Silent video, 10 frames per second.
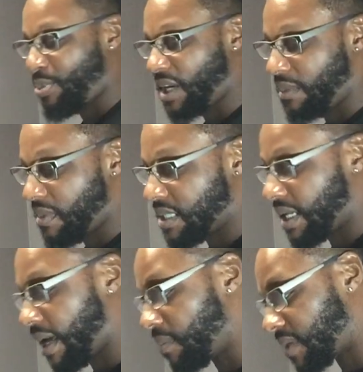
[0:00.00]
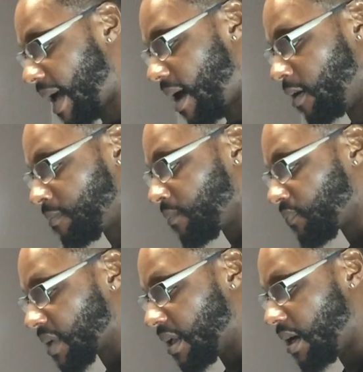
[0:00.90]
pretty much helps out
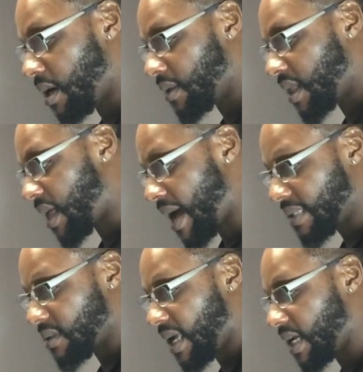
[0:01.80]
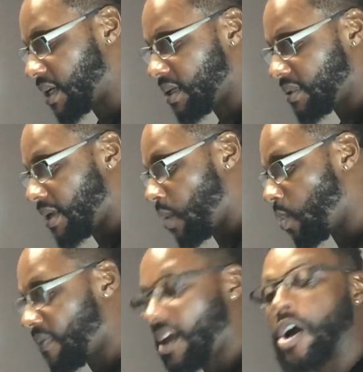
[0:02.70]
the client so they can understand
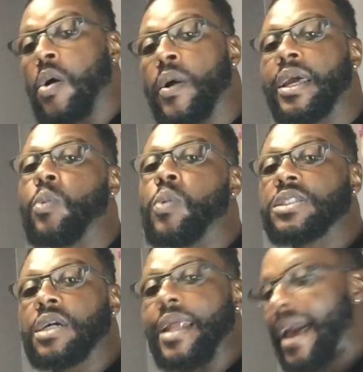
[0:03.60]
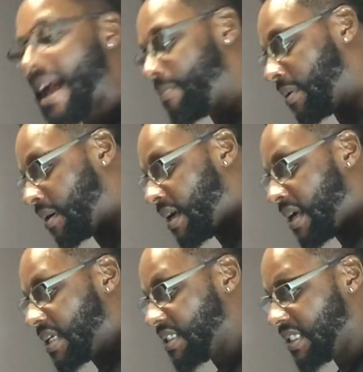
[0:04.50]
where they're going and what's gonna happen.
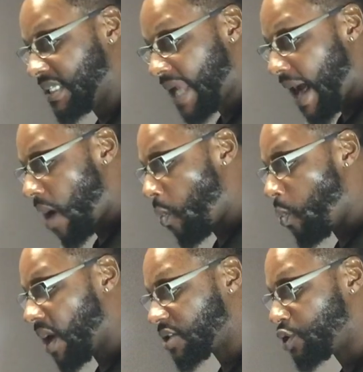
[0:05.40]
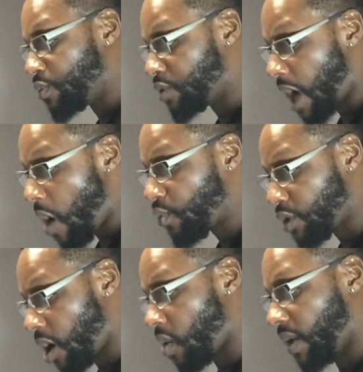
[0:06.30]
Now, what you don't
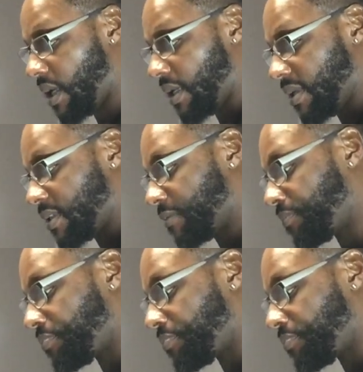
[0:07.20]
know is